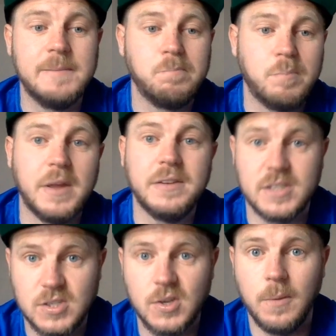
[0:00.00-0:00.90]
been the
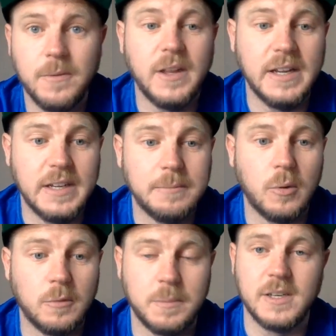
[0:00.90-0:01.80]
top of the
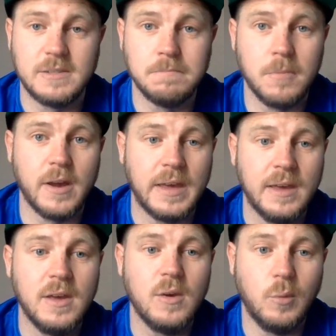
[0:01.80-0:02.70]
leaderboard because Mike
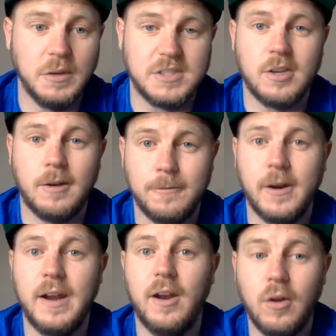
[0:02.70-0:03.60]
was top for
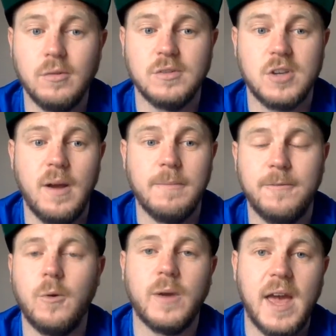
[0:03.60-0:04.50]
a long time
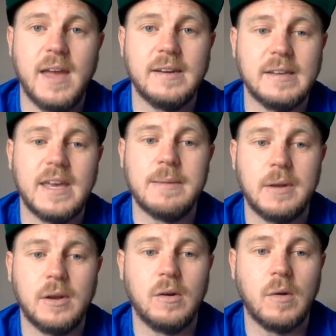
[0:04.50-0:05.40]
before Caden came
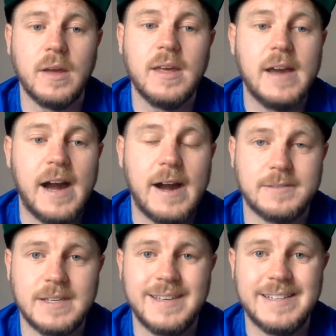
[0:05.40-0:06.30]
along
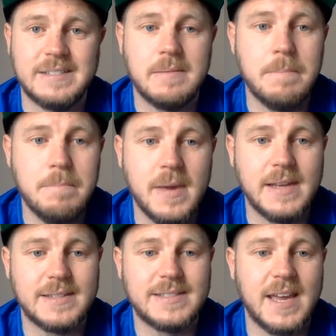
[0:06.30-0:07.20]
after his
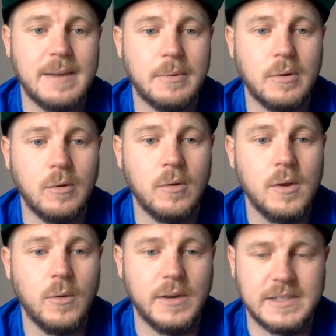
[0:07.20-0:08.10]
mid-table
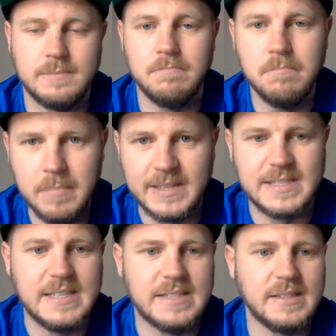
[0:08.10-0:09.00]
or his
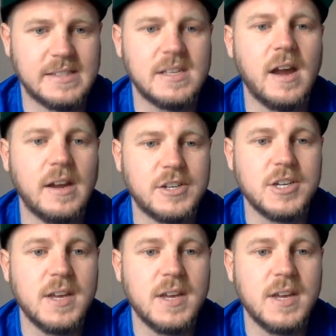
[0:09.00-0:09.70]
mid-season surge.